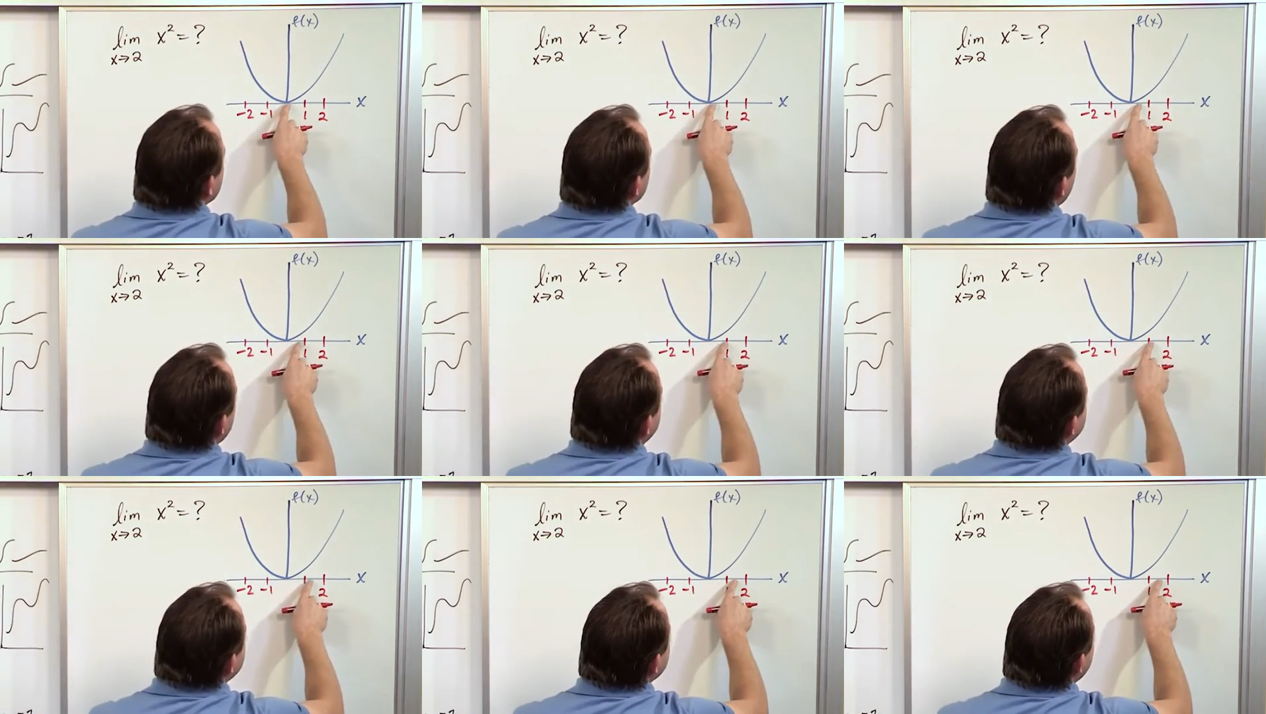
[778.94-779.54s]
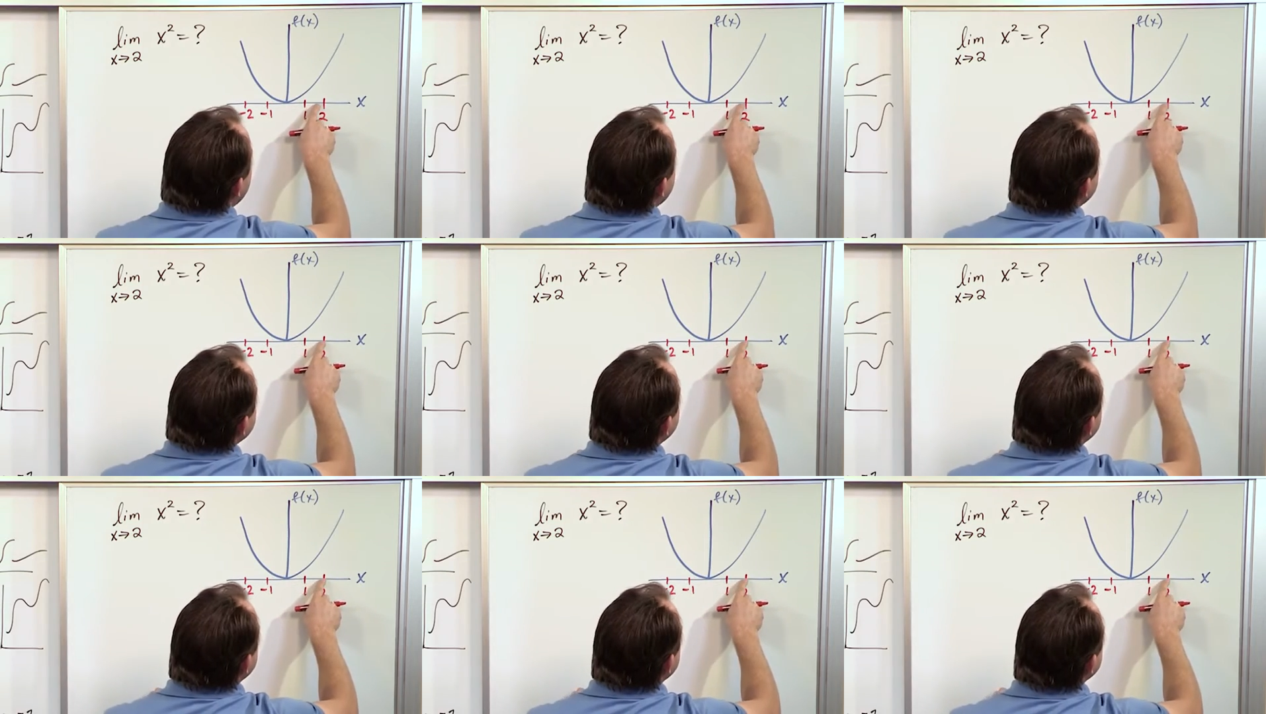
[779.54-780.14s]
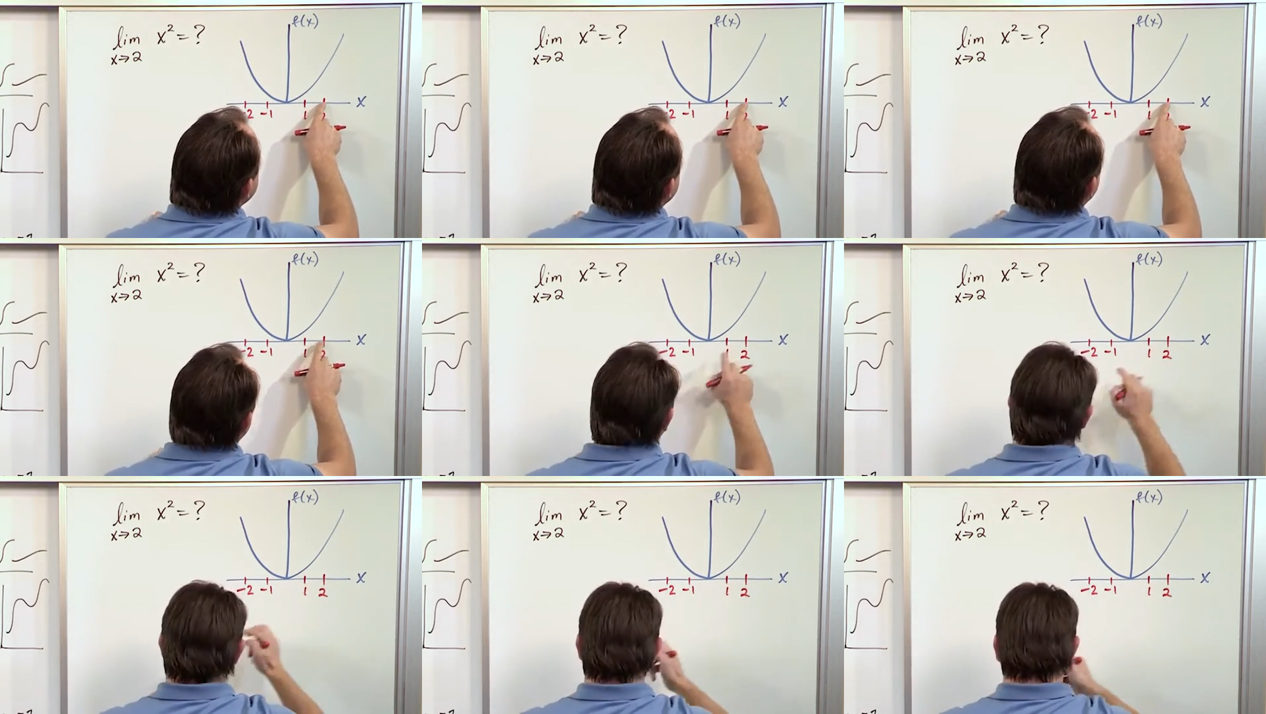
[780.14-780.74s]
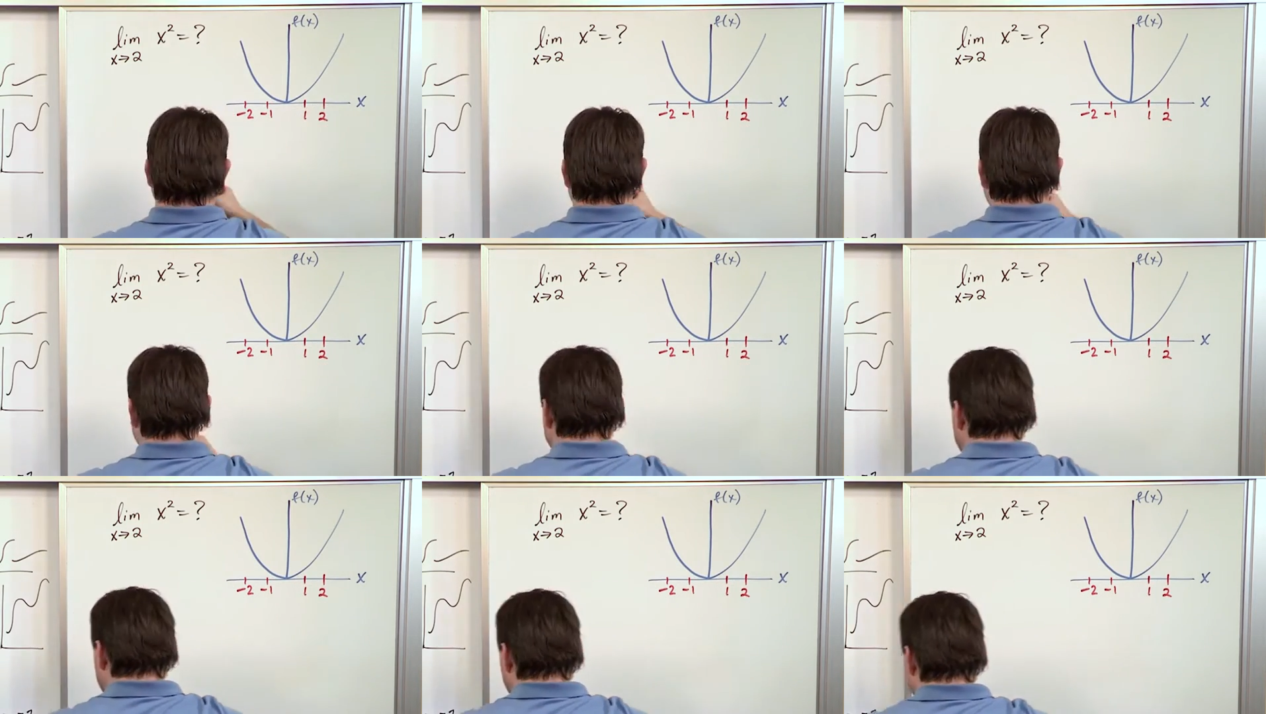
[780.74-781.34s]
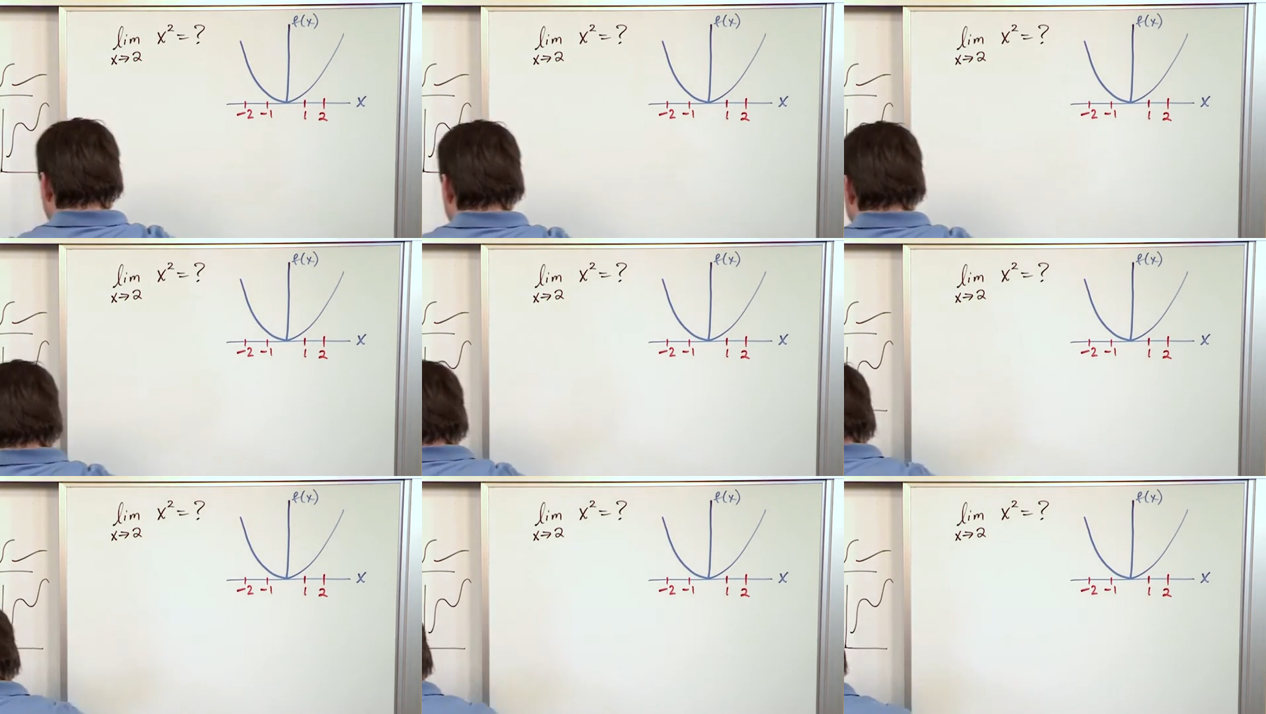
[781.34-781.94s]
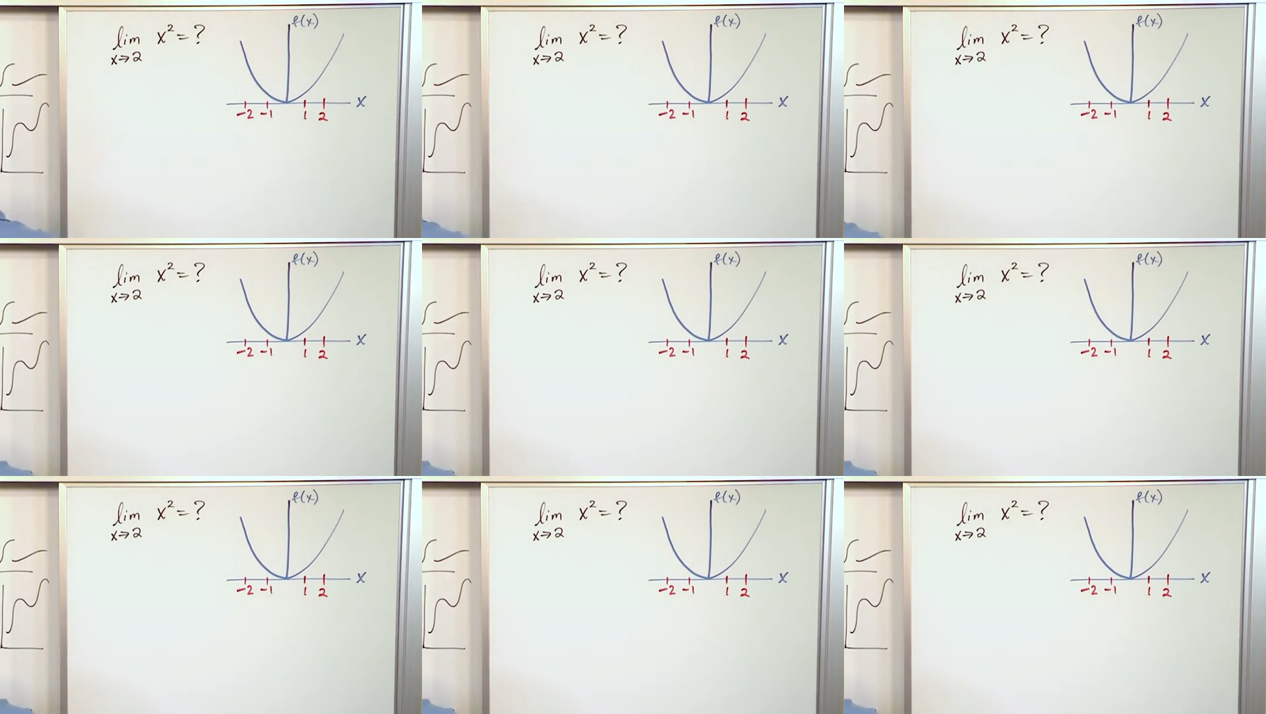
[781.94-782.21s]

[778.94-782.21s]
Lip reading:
No face is visible, so there are no lips to read.